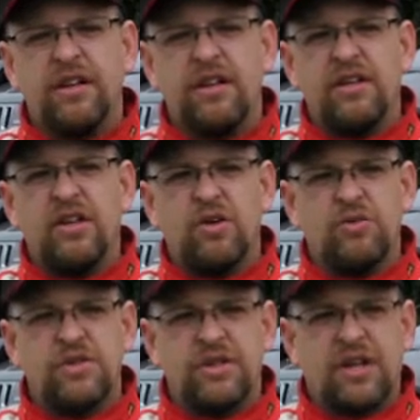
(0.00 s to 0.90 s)
it
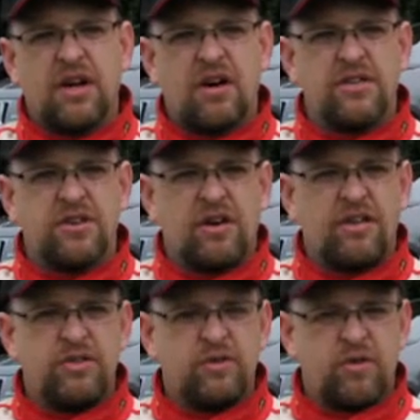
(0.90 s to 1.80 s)
knows that the car has gone
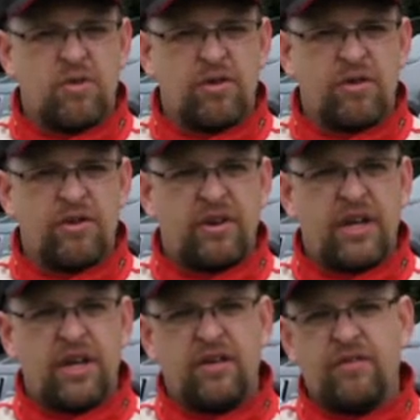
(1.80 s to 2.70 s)
into a corner,
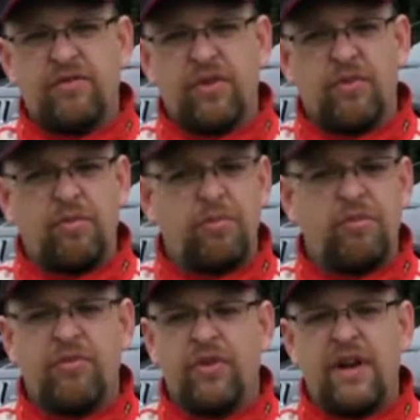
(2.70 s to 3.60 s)
and
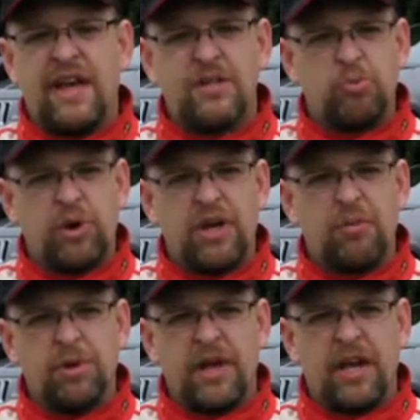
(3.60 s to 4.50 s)
for the next brake
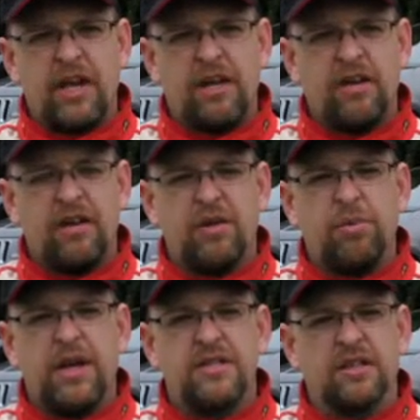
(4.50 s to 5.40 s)
apply, it
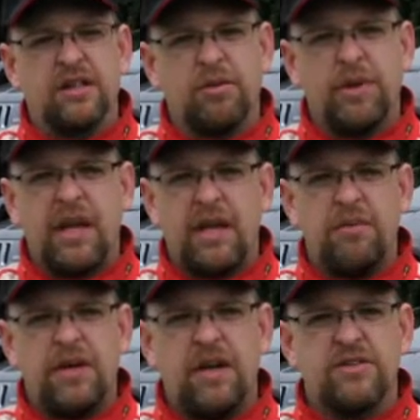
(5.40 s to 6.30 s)
applies a little bit of
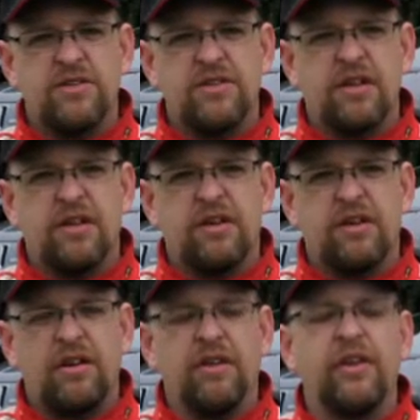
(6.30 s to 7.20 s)
ABS to the
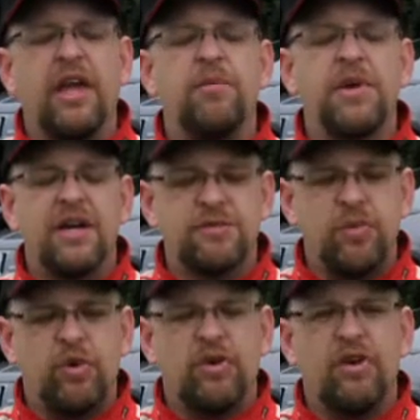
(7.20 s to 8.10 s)
ABS
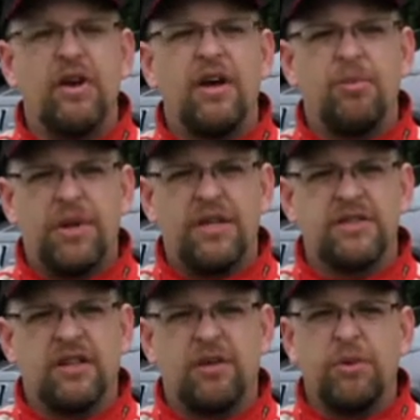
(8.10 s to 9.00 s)
motor, applies
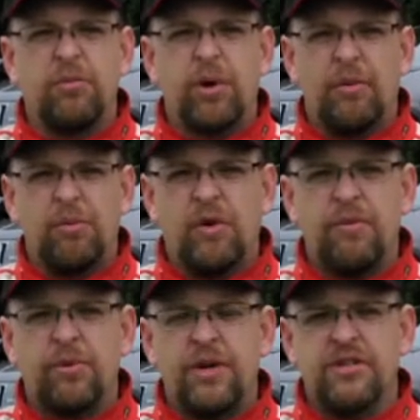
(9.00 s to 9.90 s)
a little bit of brake
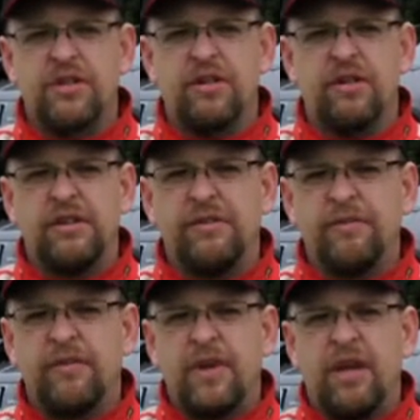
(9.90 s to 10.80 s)
pressure,
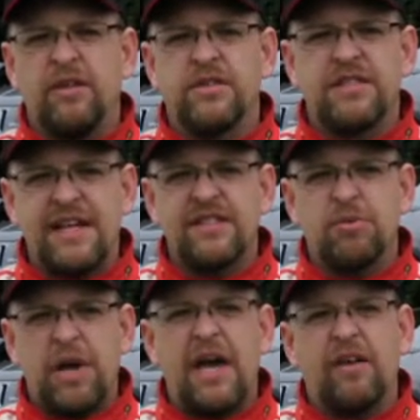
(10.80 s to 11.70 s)
and sets
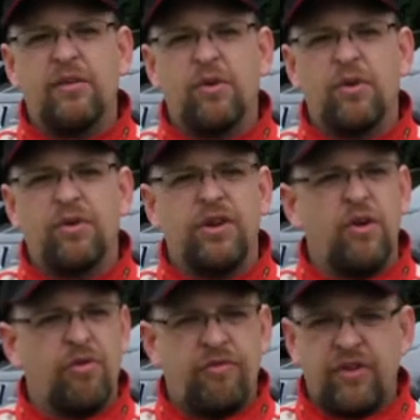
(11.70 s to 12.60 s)
the pad on the rotor. You
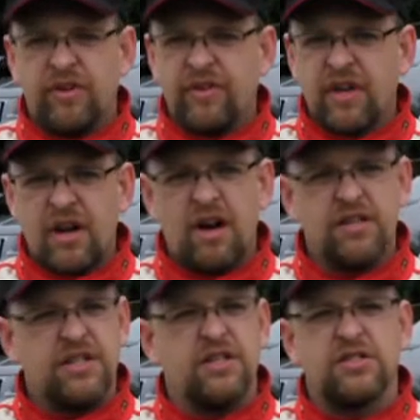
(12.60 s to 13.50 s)
don't feel it in the car,
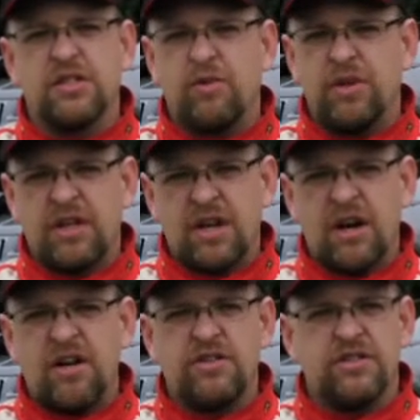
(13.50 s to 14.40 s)
it's not slowing the
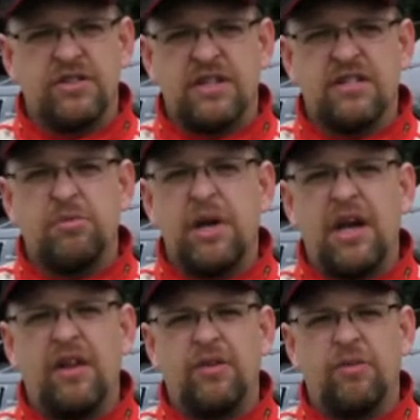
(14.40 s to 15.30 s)
car, it just sets the
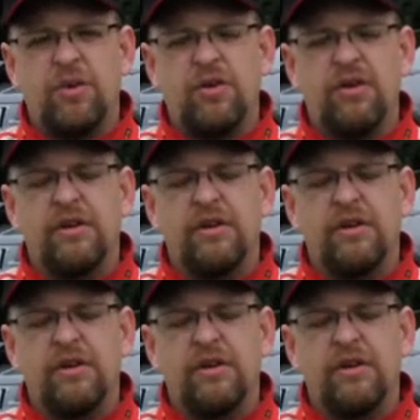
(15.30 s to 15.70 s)
pad on the rotor.